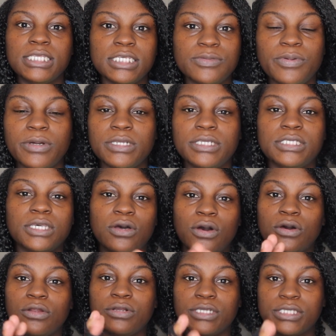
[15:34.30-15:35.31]
this ponytail
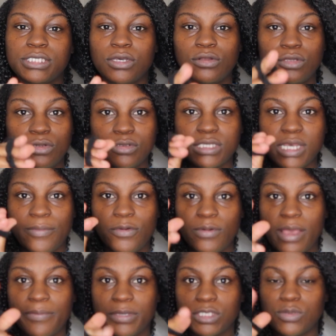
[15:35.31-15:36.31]
holder is so loose, I'm gonna
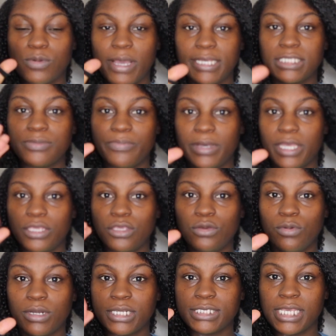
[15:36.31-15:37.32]
wrap it twice, but you
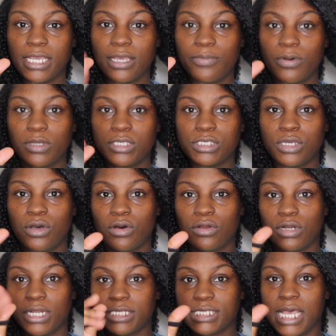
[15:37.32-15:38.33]
want to take a ponytail
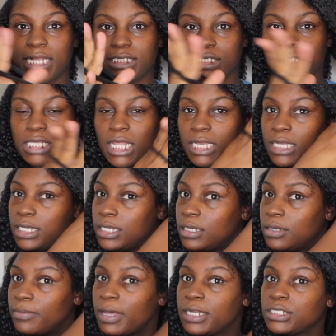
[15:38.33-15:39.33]
holder that's got just like a
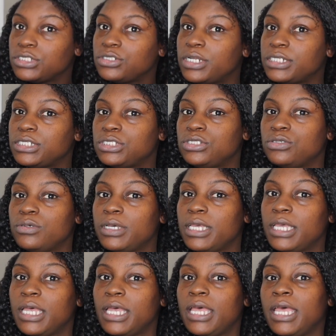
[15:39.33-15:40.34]
good amount of stretch to
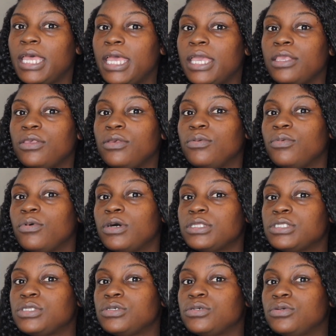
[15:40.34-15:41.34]
it, and you
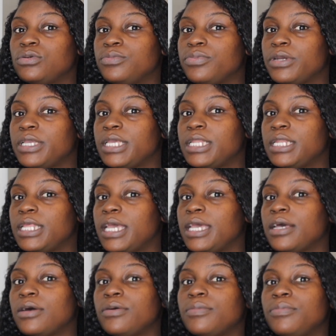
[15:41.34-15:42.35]
want to bring it
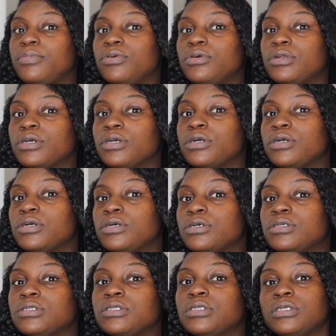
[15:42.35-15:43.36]
down, pull the
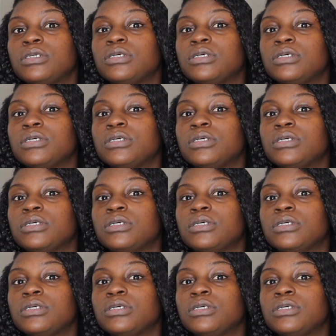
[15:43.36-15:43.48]
curls,